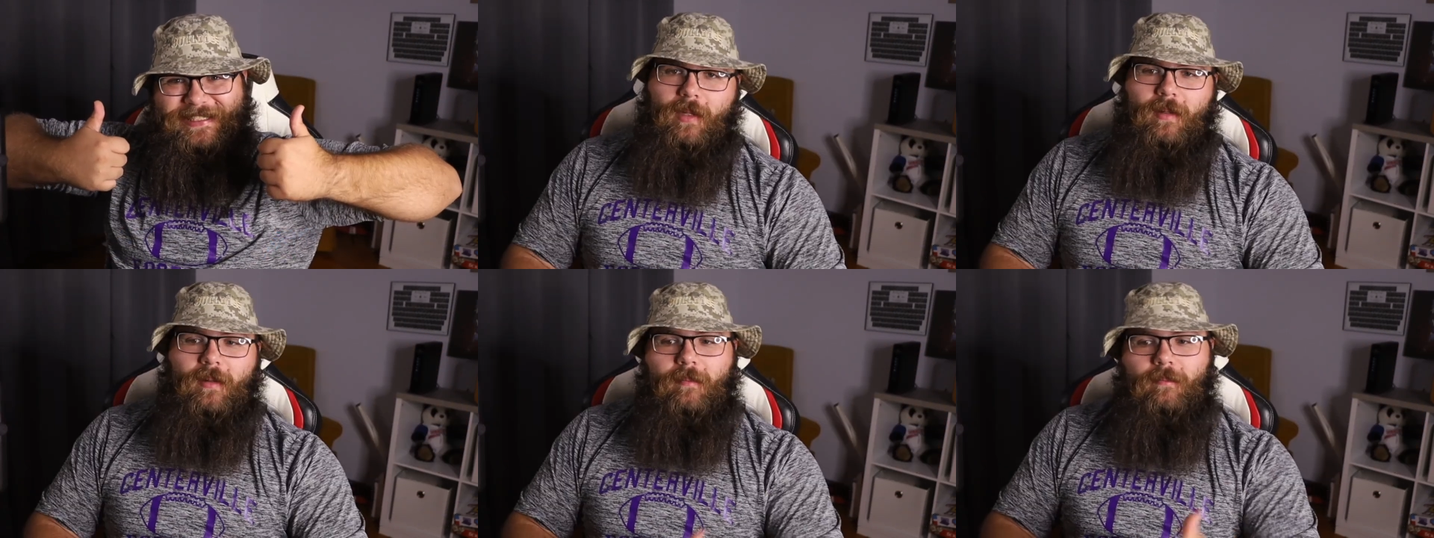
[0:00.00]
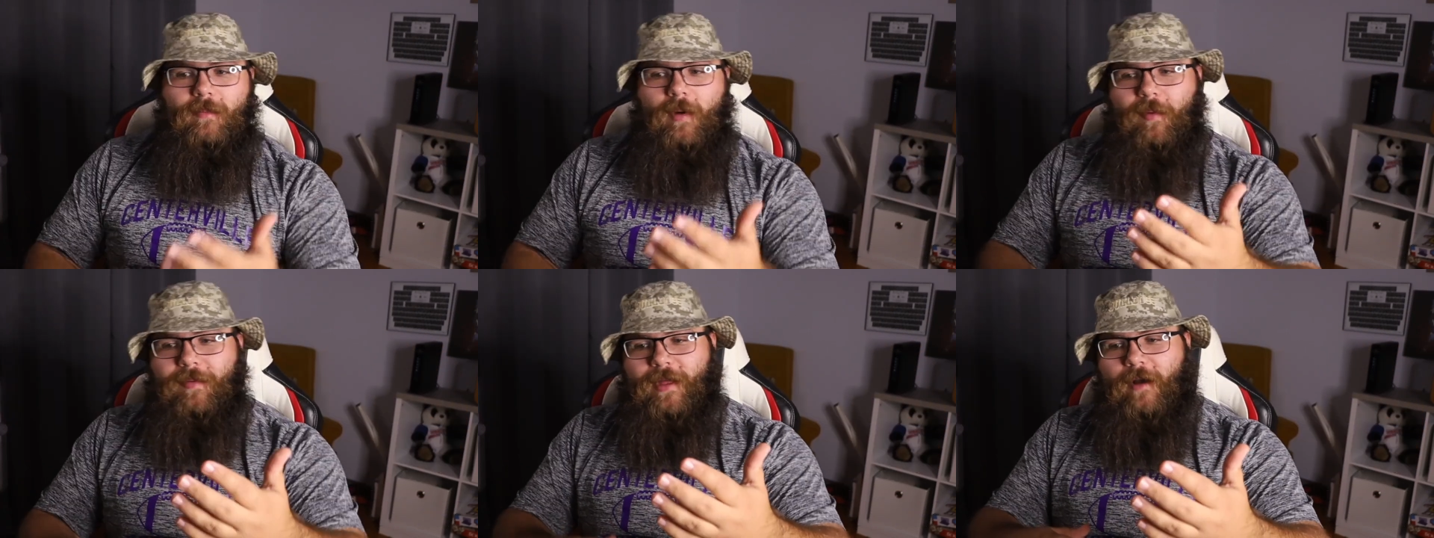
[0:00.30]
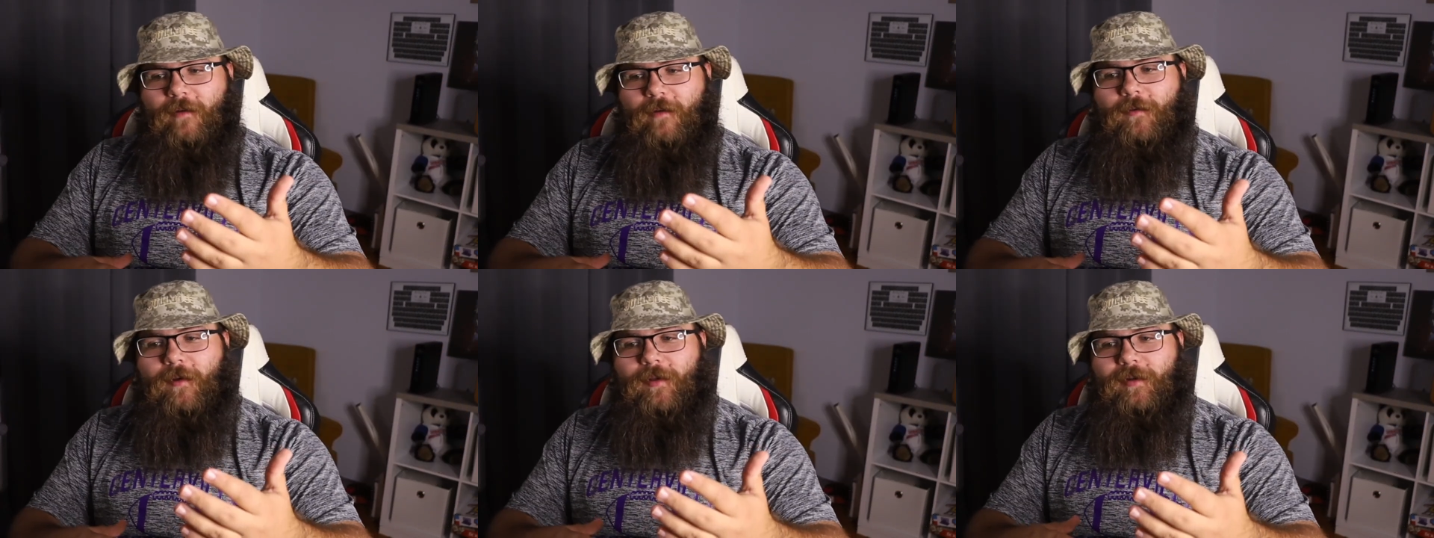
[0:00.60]
But without
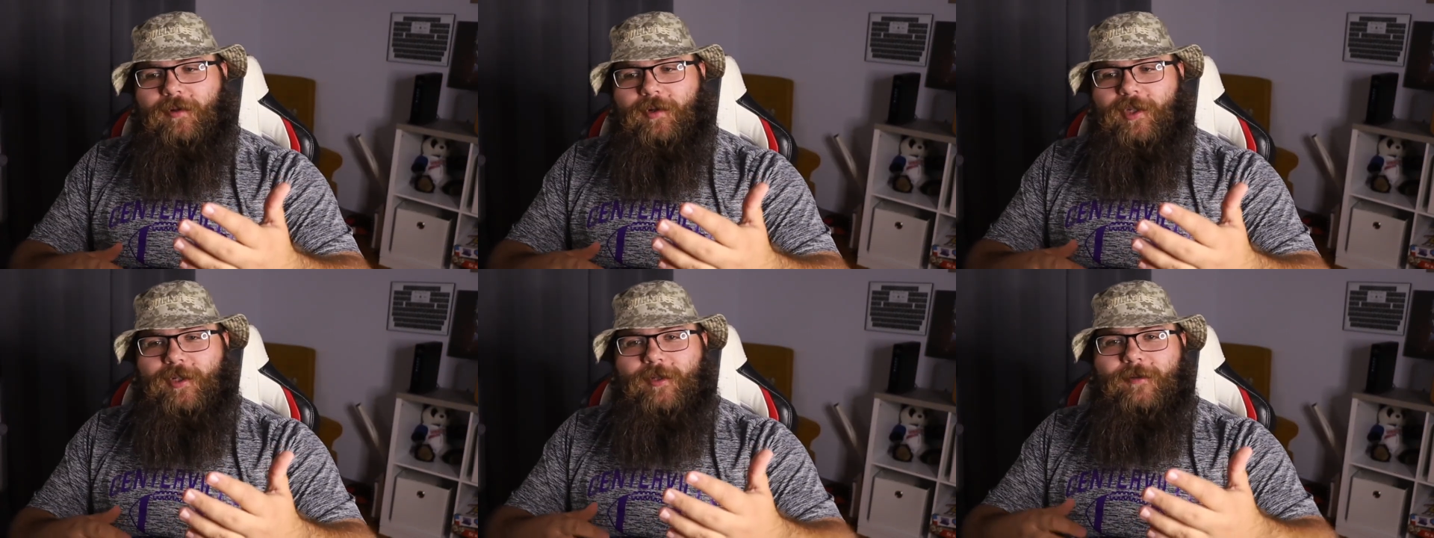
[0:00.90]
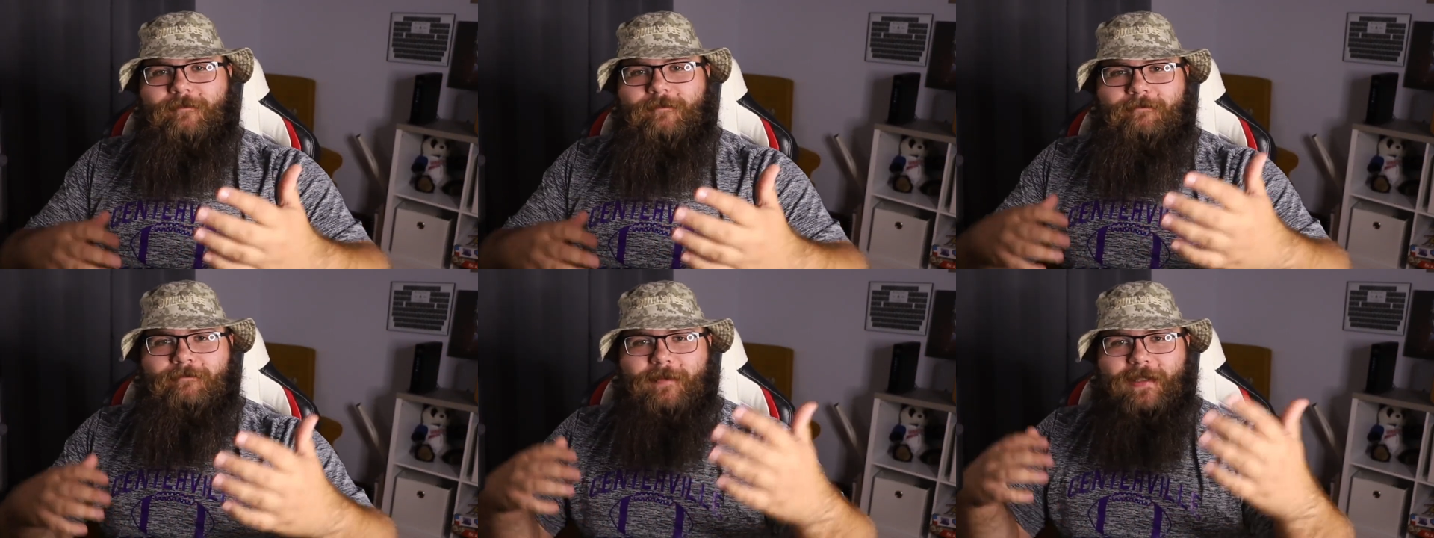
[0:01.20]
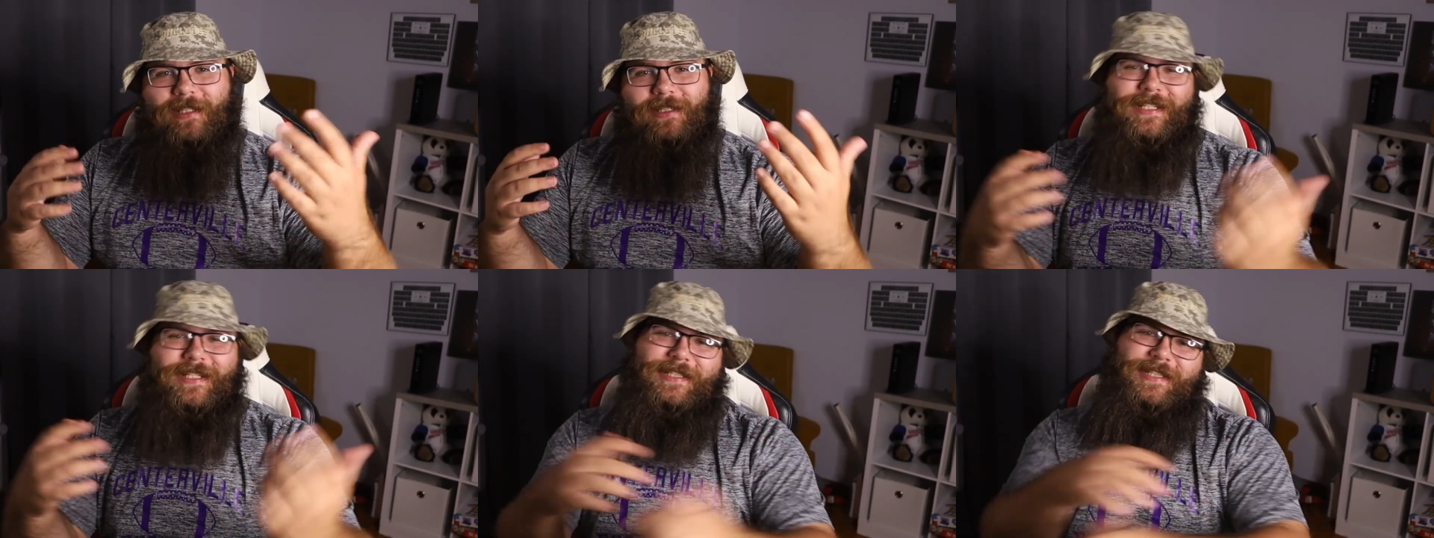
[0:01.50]
further ado,
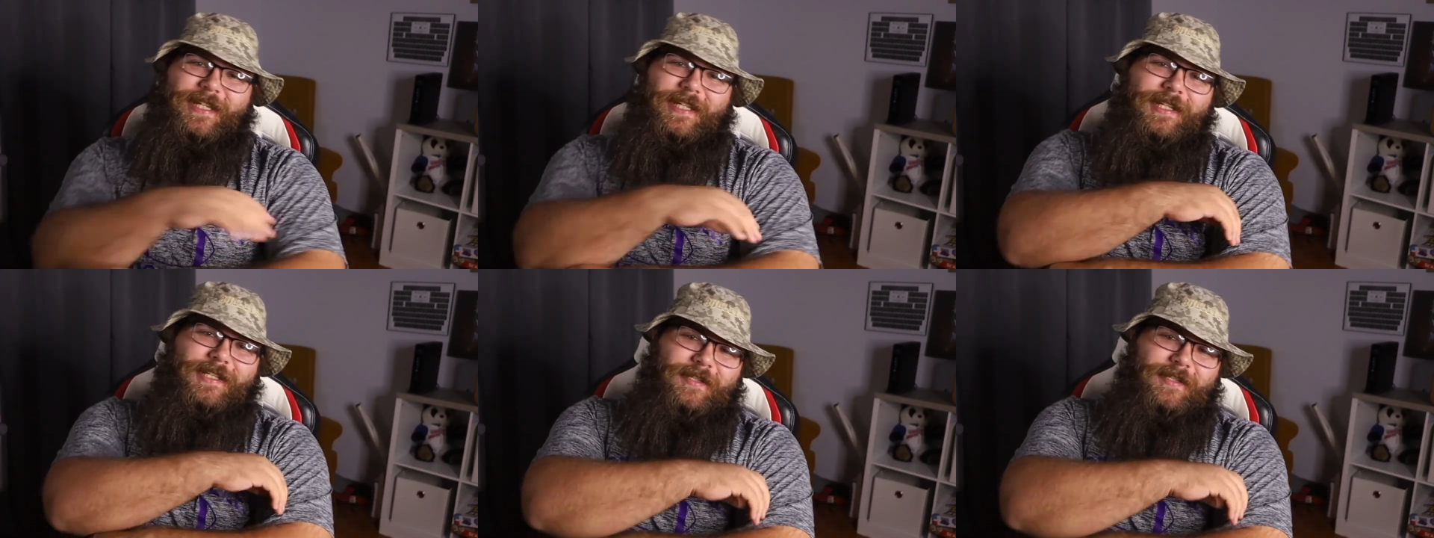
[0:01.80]
let's get into the